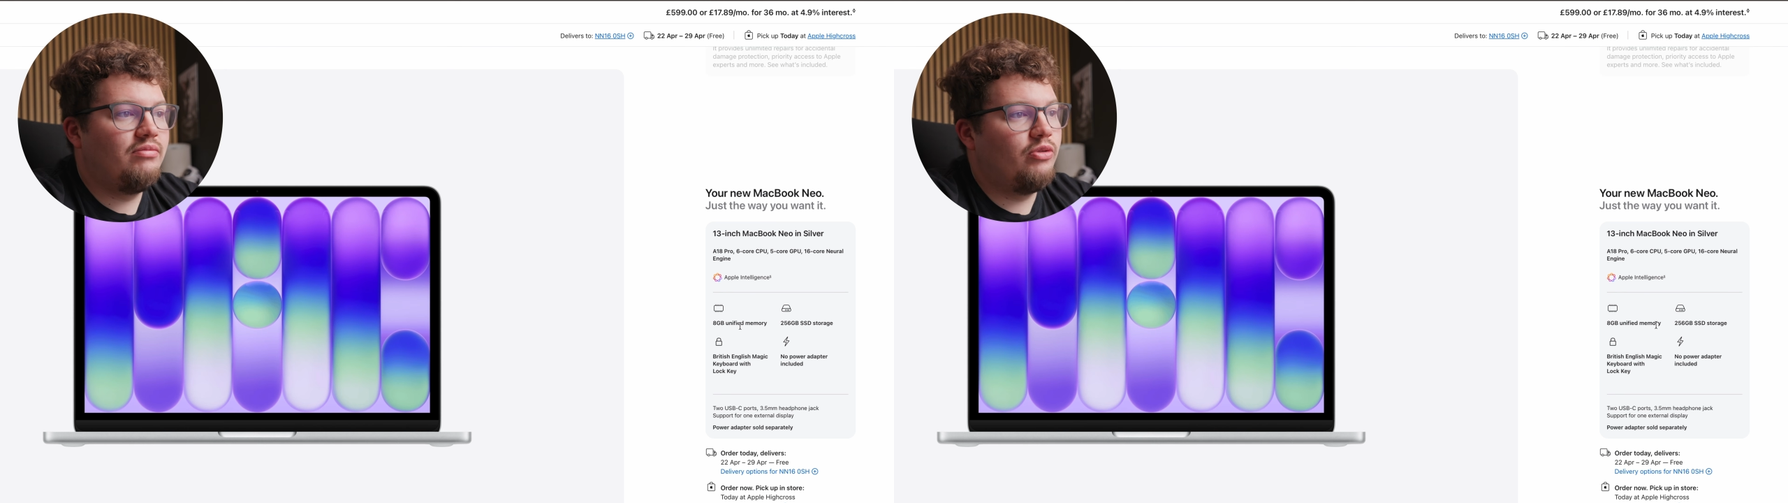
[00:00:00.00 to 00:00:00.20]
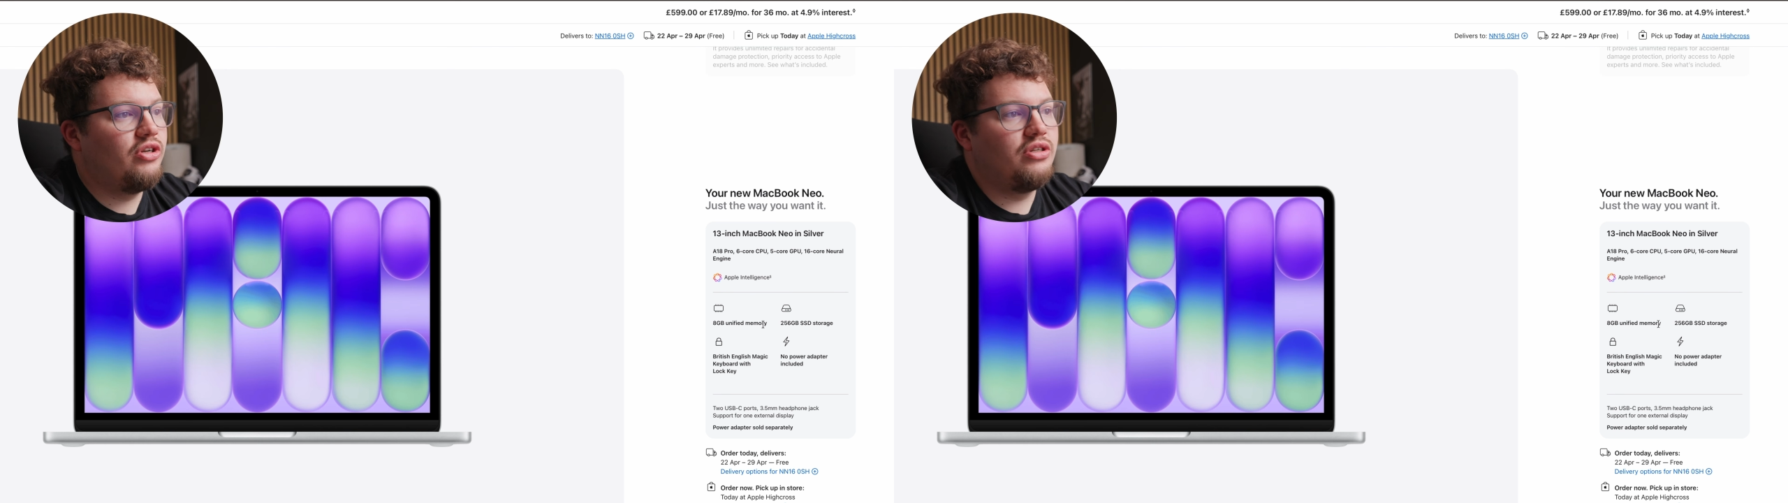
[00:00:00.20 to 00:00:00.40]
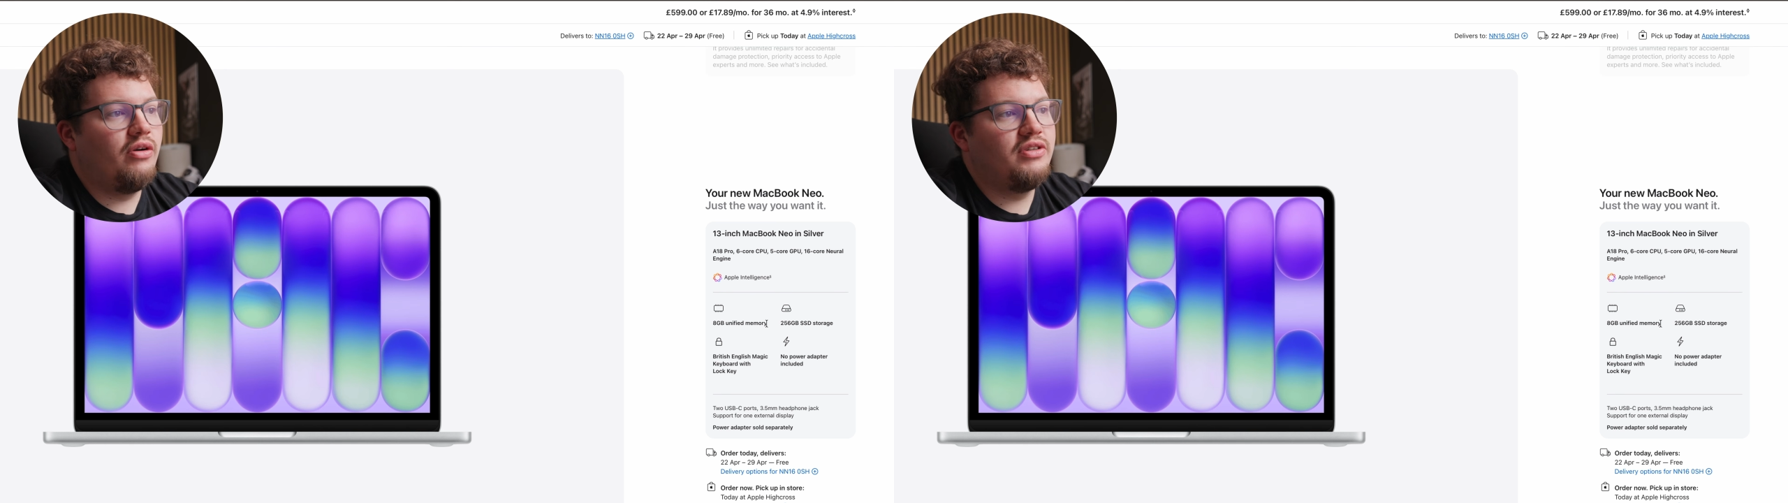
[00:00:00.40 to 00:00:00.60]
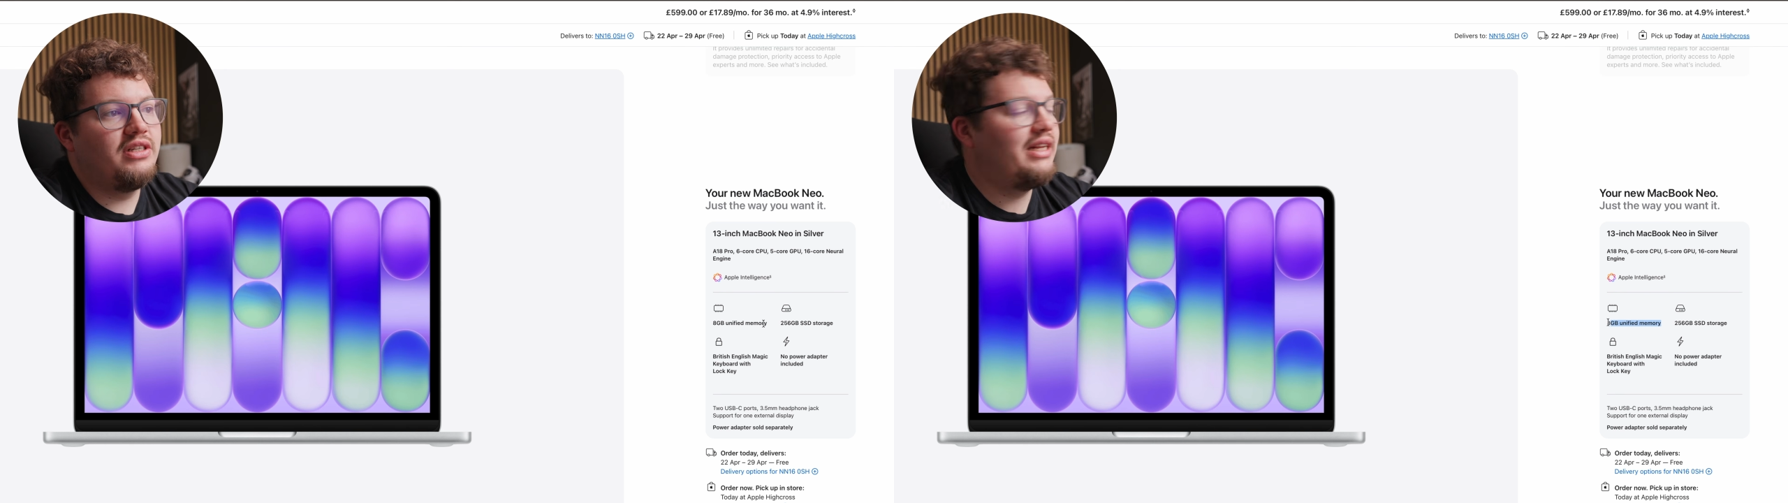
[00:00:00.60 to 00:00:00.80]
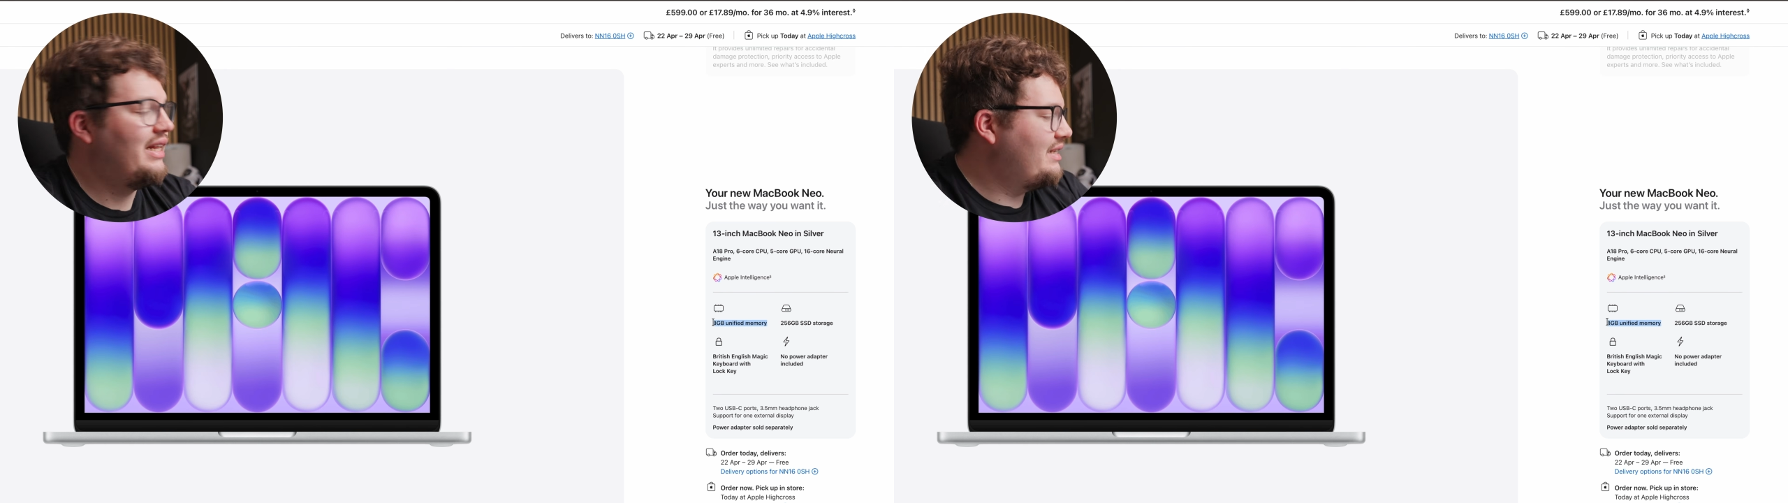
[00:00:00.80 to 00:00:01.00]
because
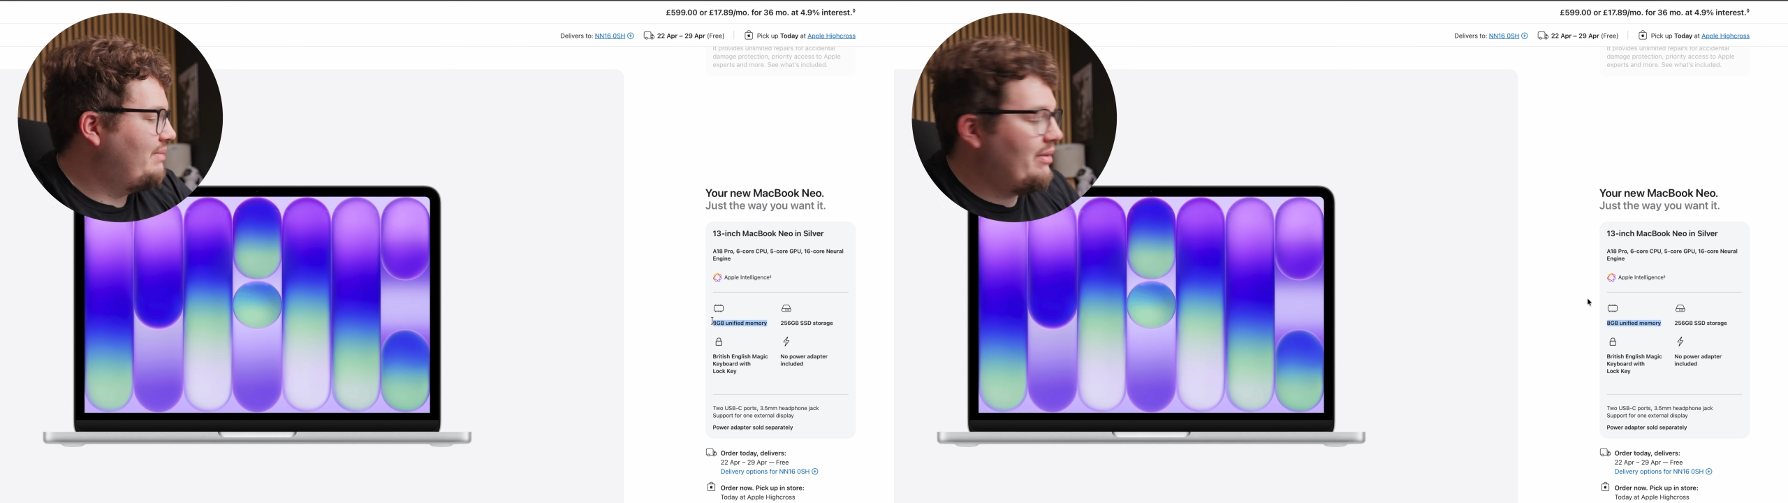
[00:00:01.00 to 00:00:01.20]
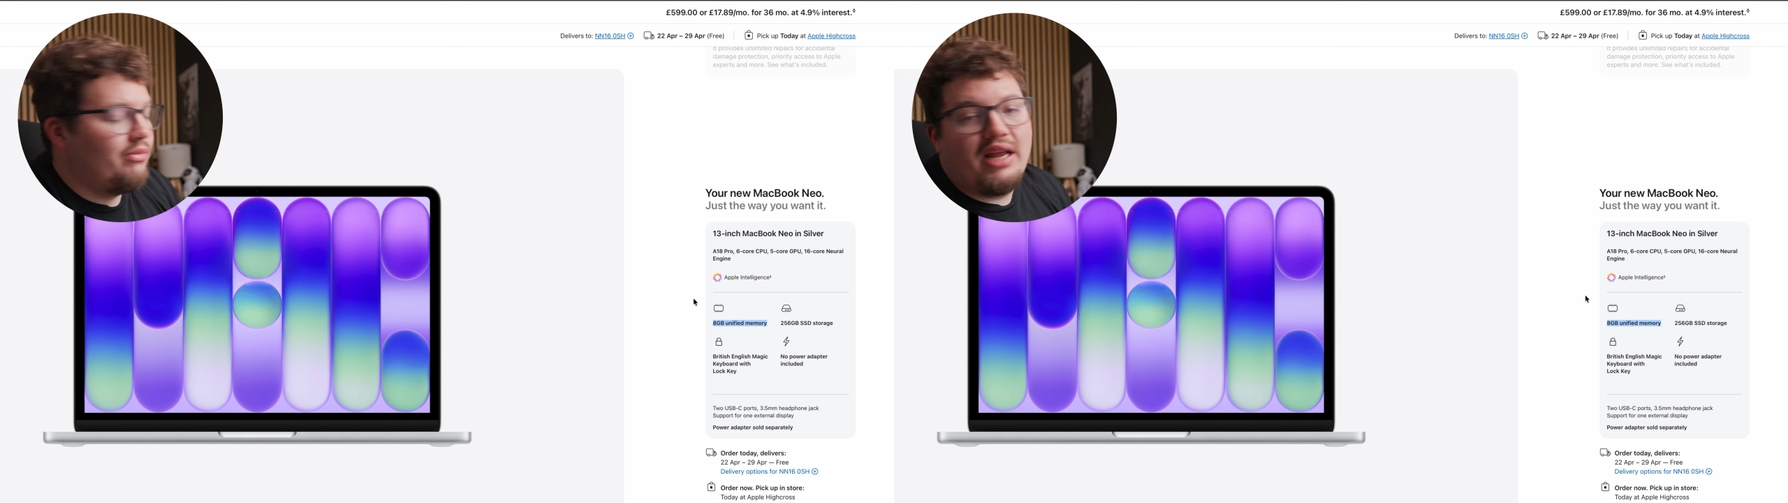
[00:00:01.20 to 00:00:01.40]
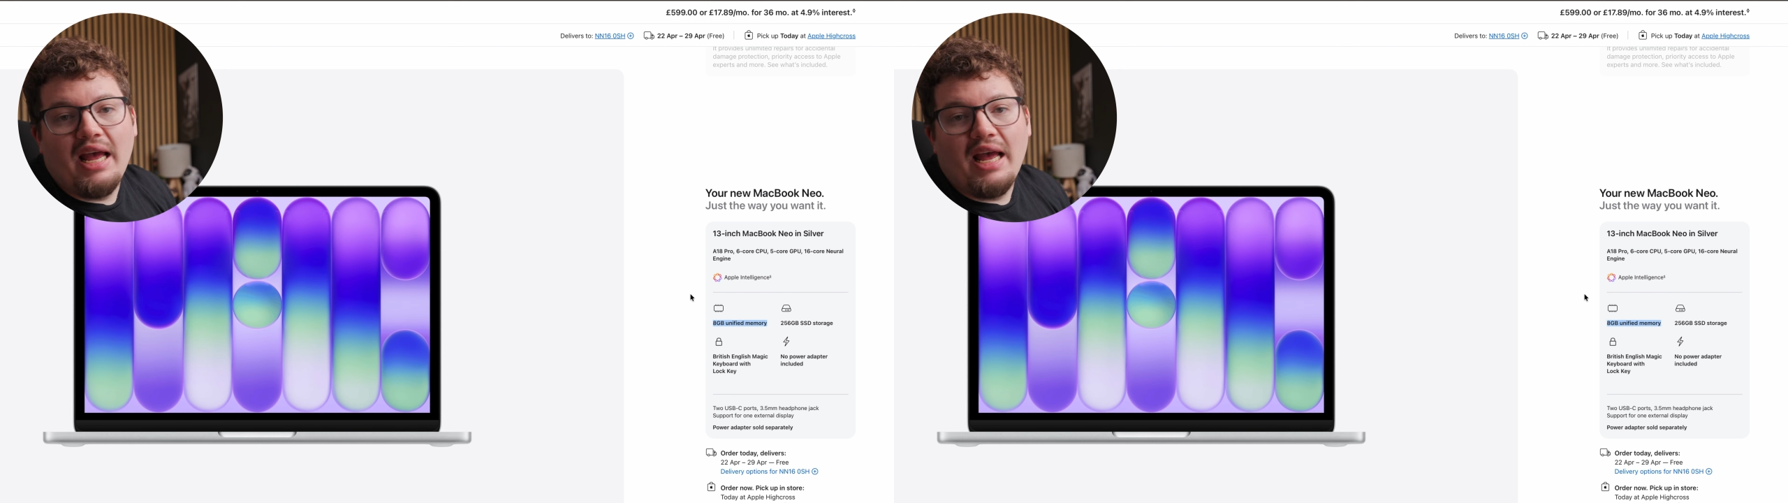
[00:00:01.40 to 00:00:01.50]
obviously this MacBook